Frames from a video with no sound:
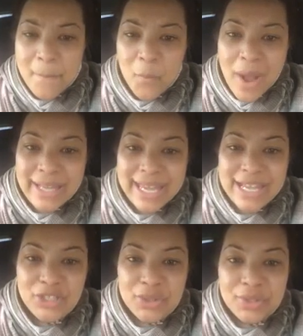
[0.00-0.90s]
Why
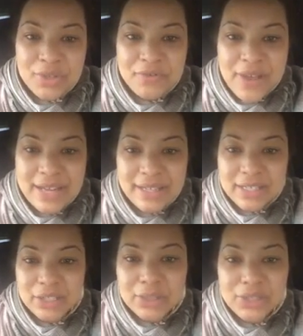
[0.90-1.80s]
can't you two find a
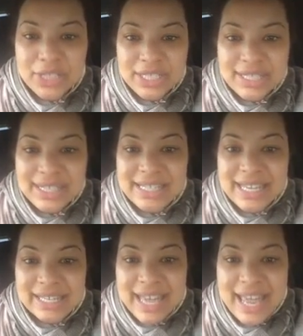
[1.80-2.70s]
solution to this
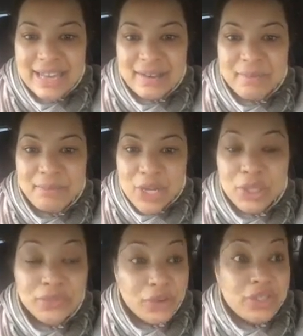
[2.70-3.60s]
and gain?
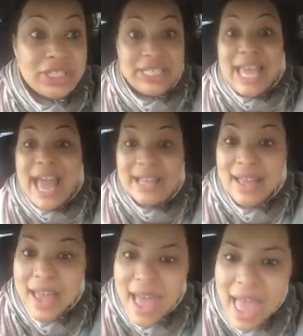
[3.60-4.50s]
Build versus attack.
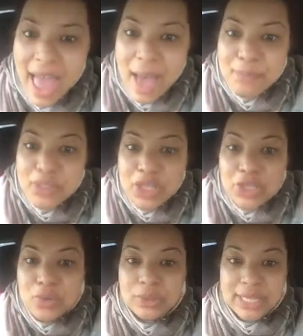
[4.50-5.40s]

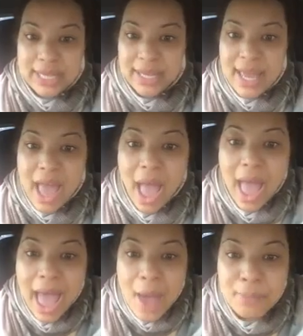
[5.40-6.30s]
Absolutely.
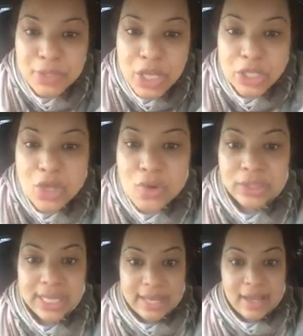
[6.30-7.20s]

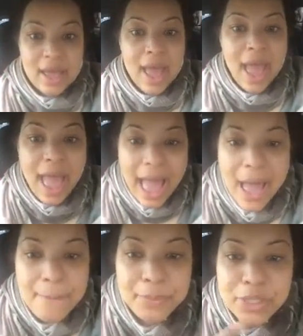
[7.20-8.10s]
Absolutely.
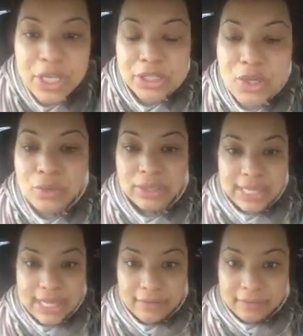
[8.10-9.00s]
Absolutely.